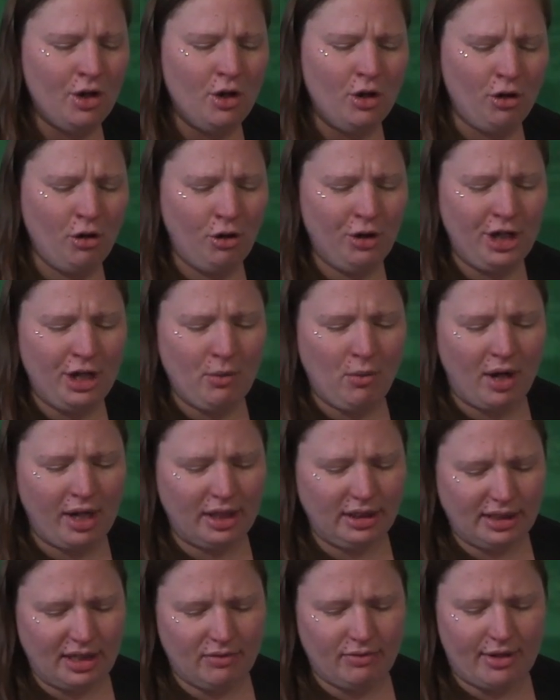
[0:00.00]
Who do you want
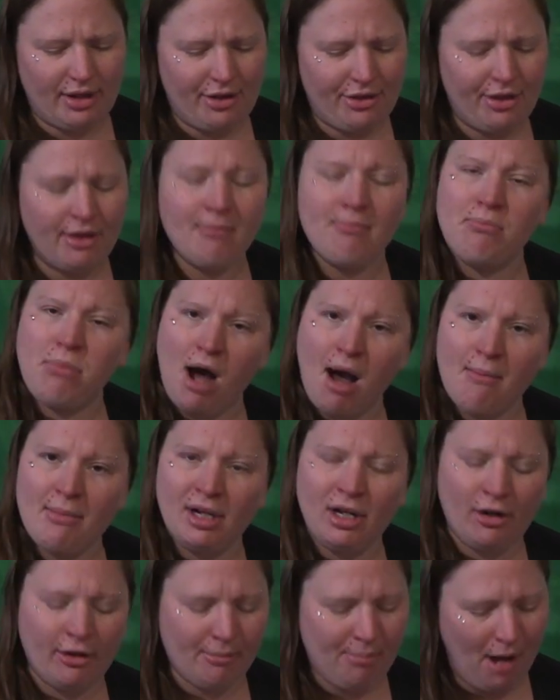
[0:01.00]
to live with,
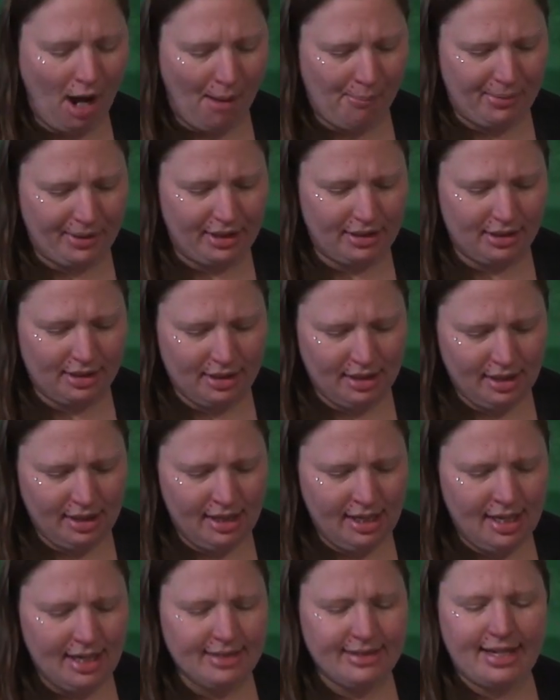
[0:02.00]
mama or papa?
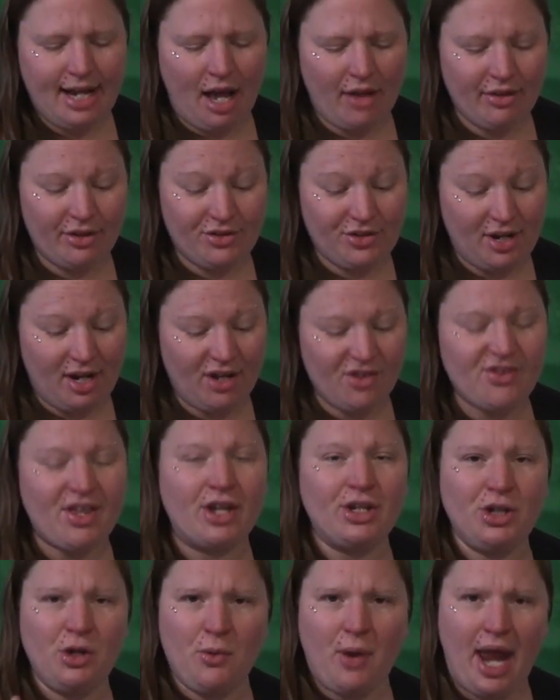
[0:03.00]
Tell the judge
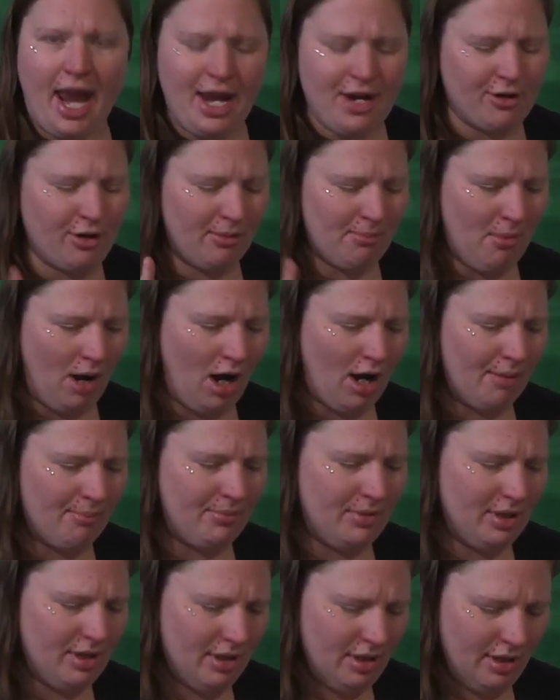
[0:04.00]
that you hate your
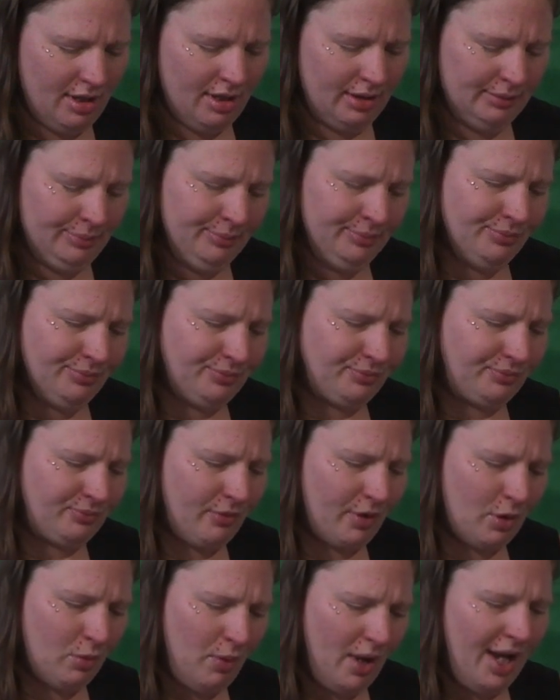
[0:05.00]
mom.
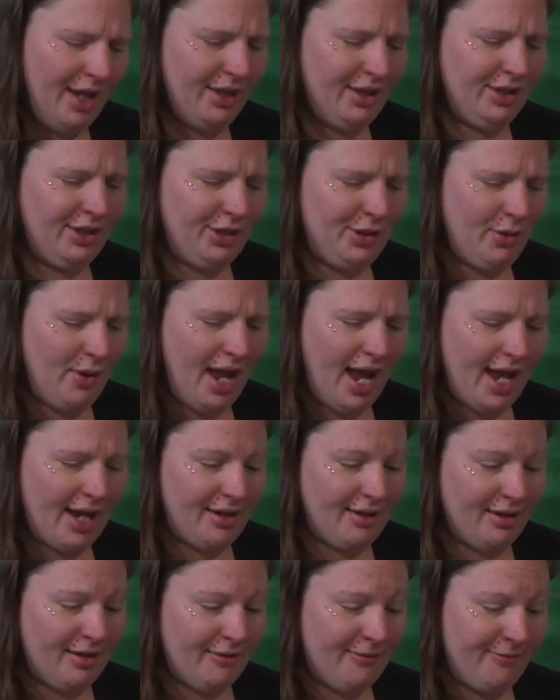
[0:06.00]
What? You
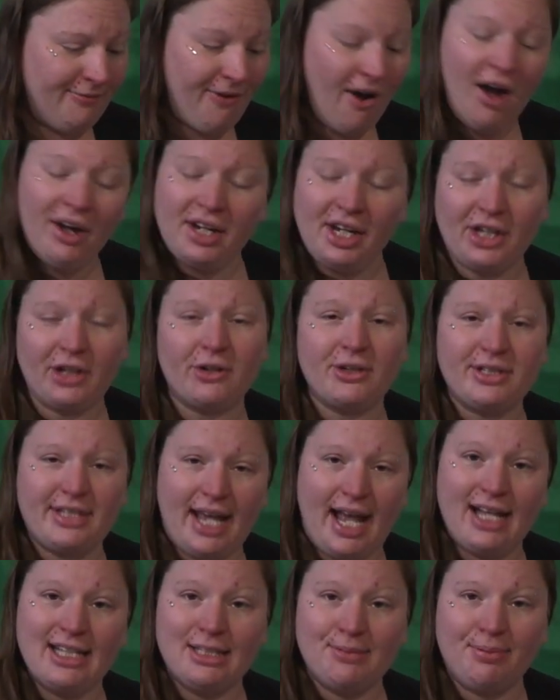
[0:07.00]
had fun at your
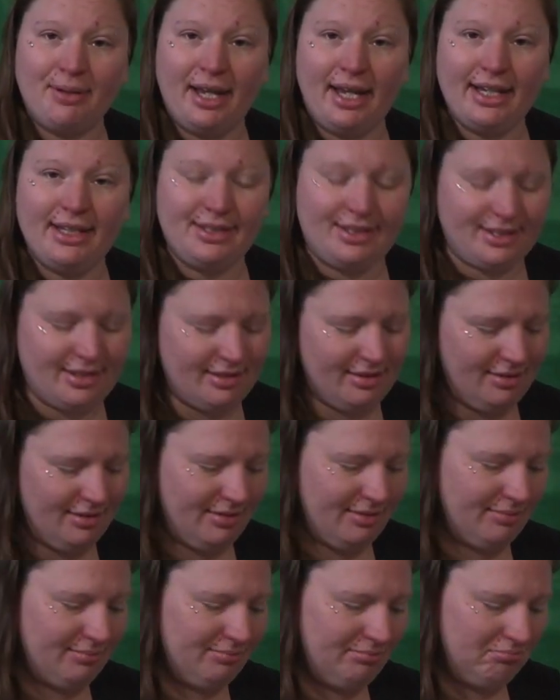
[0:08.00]
dad's place?
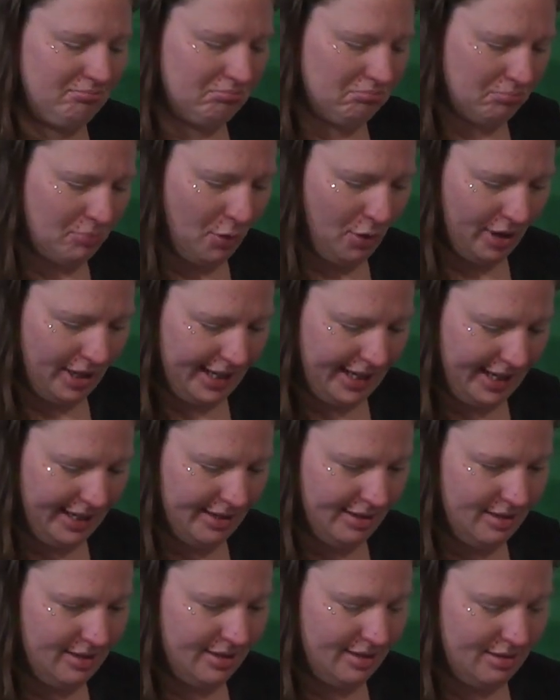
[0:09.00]
Poor
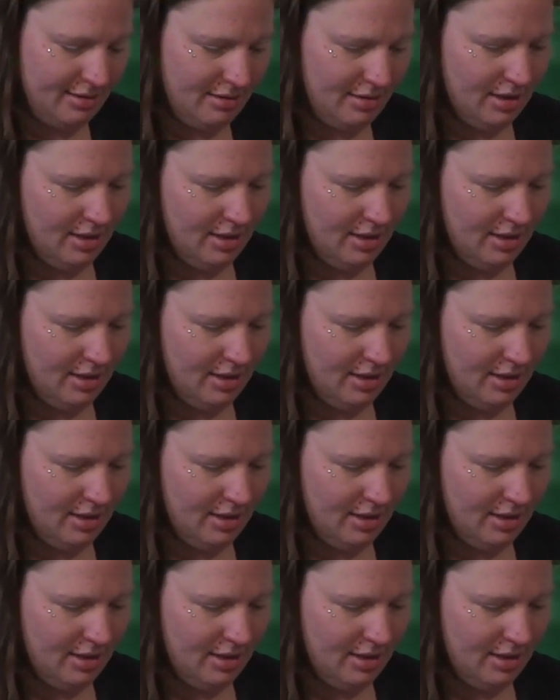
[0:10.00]
kids.